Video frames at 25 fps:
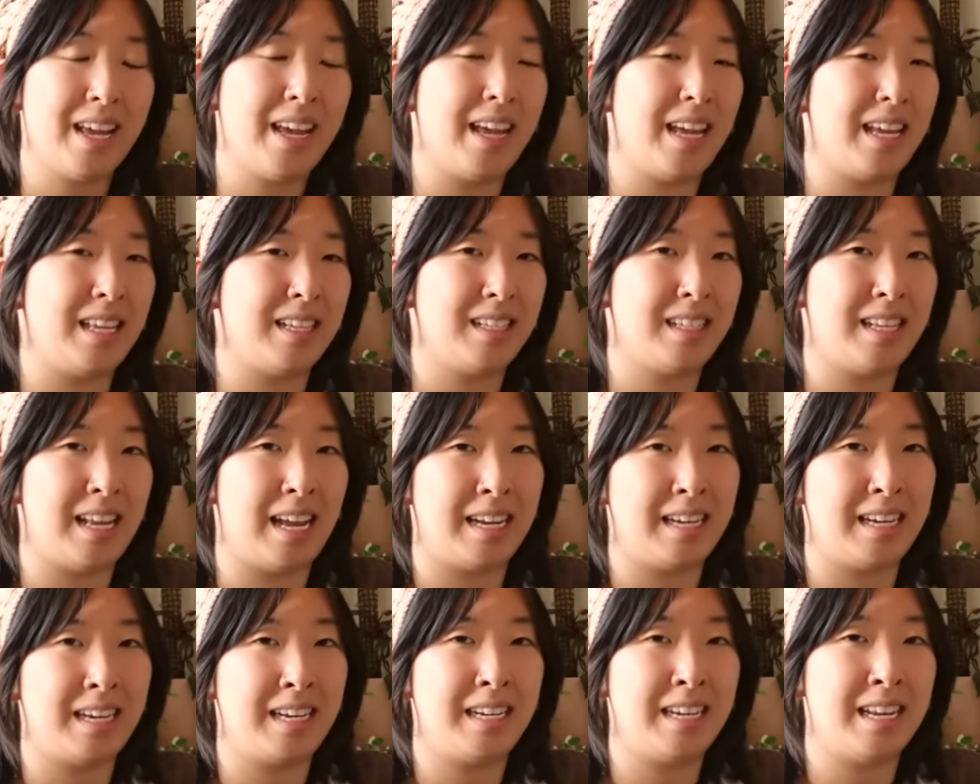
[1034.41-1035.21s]
a
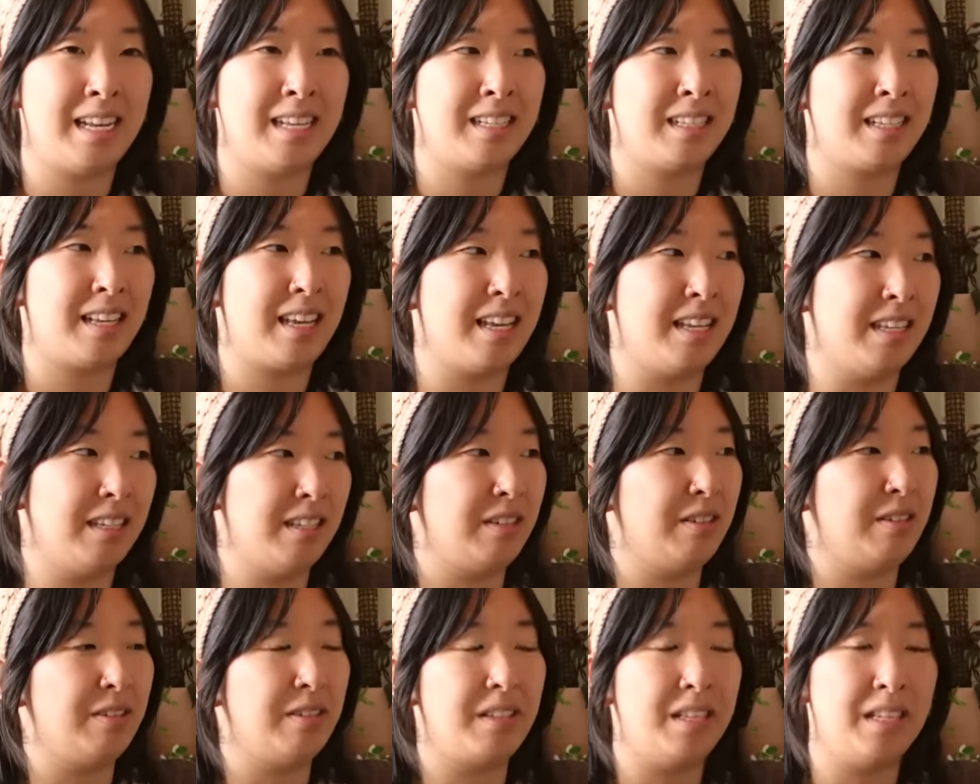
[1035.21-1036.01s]
standing desk
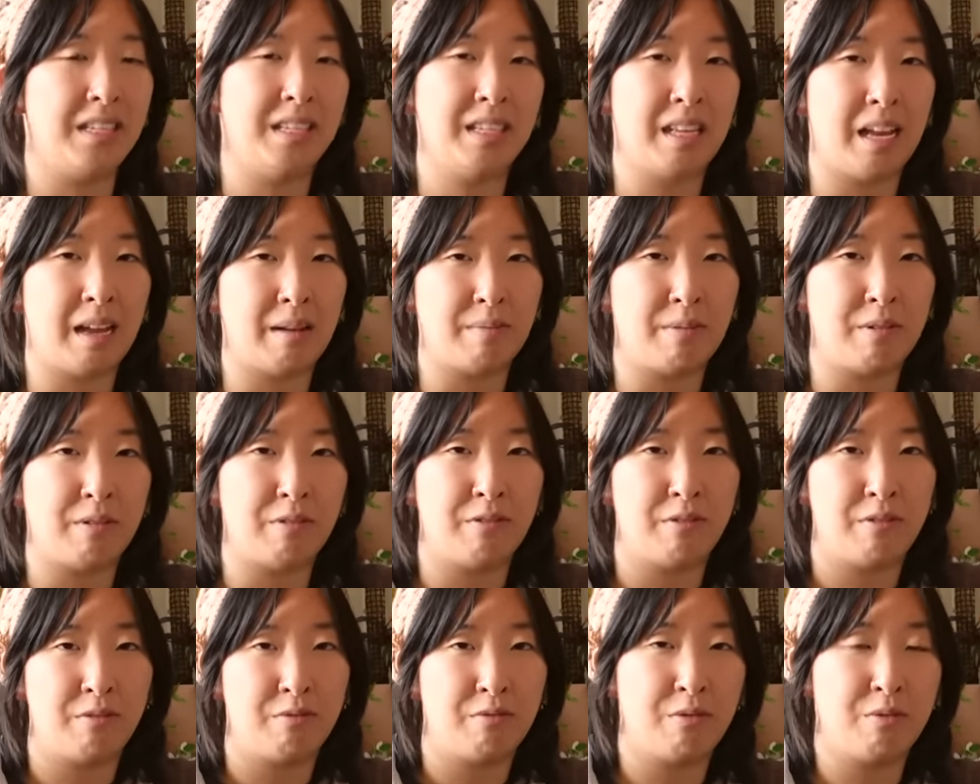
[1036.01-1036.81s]
into these type of
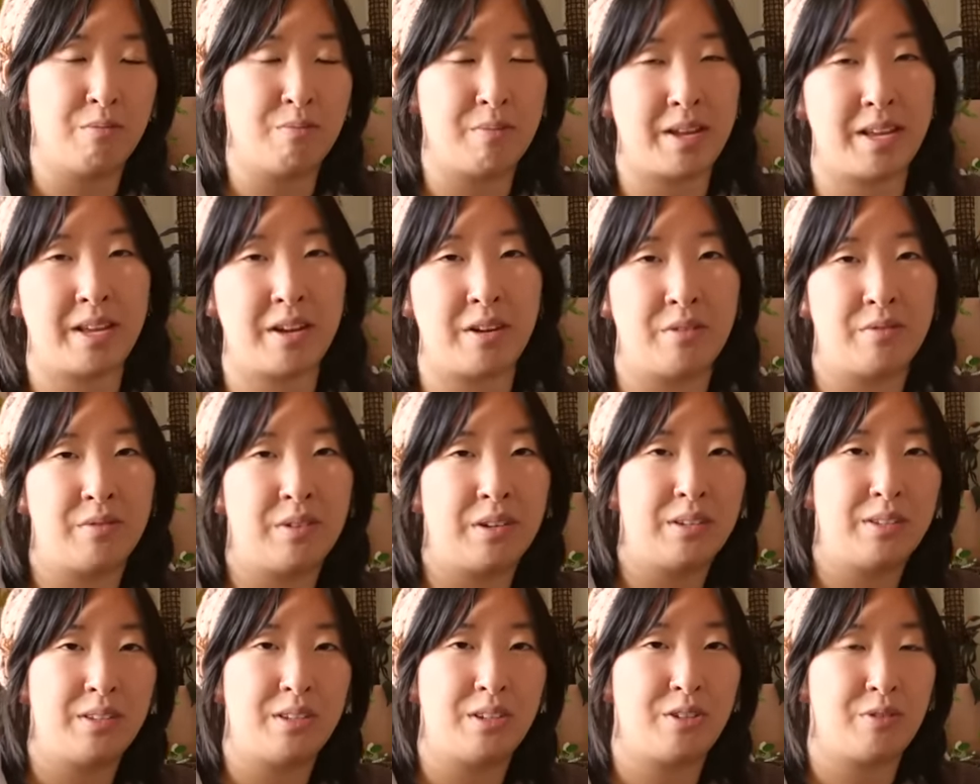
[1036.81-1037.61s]
room
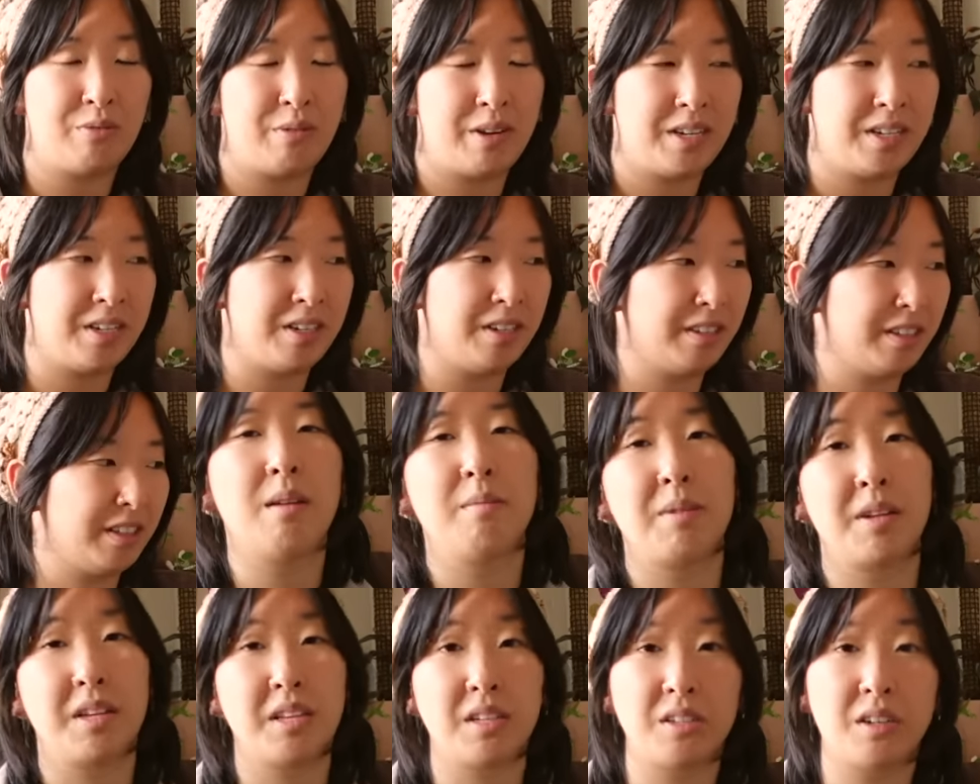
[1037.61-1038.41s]
makeover situations
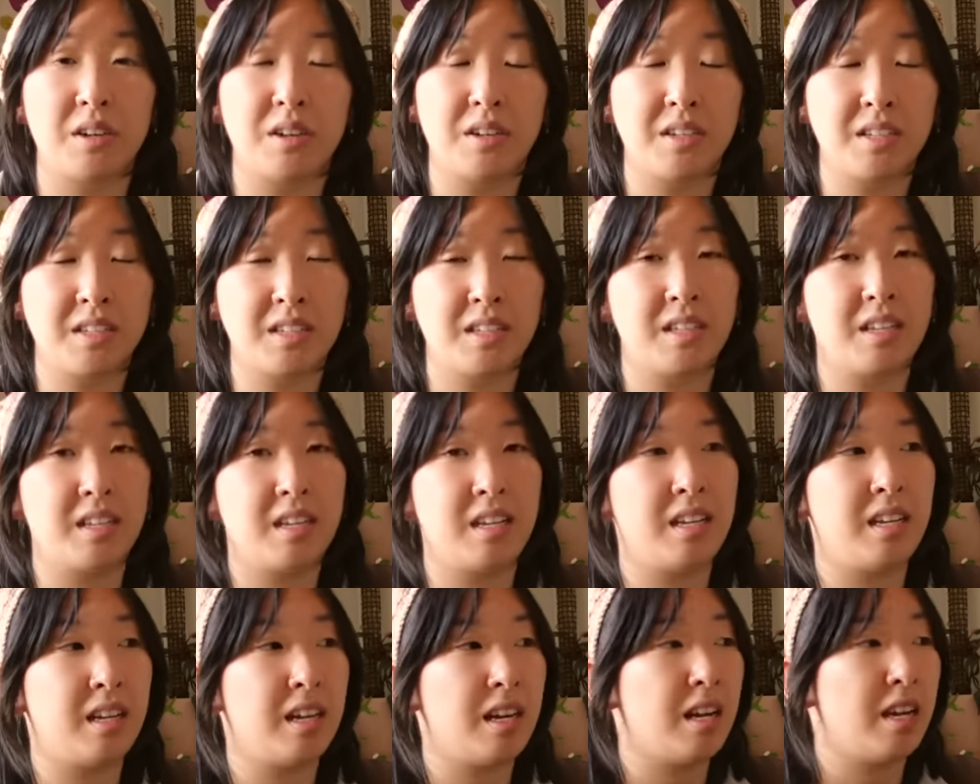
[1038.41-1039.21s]
because
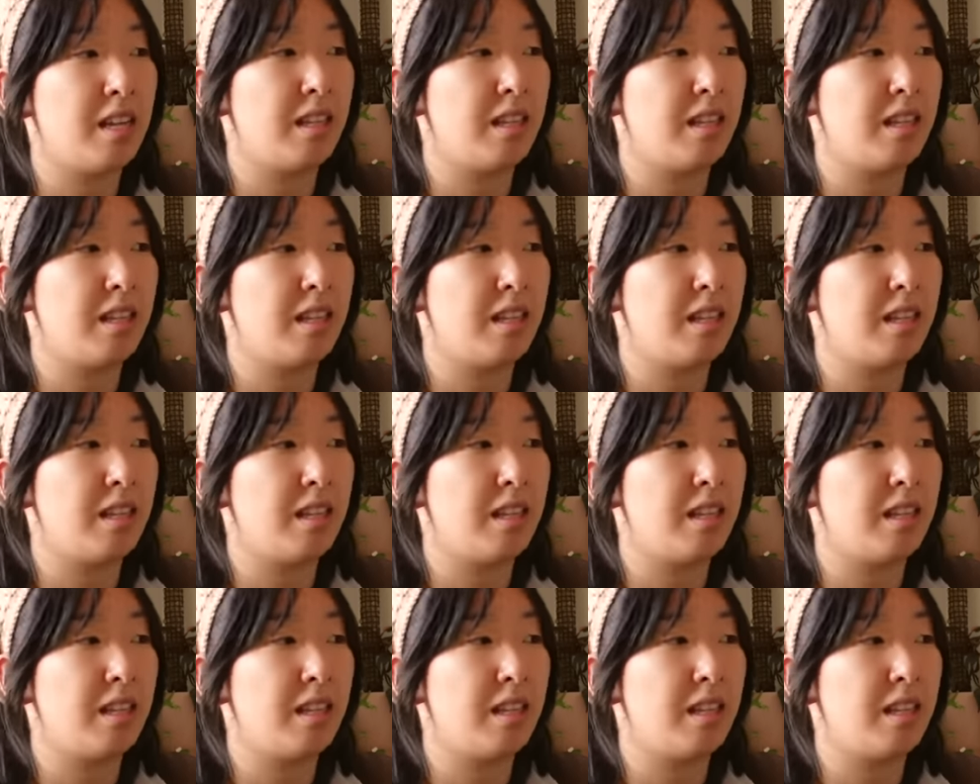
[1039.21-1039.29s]
honestly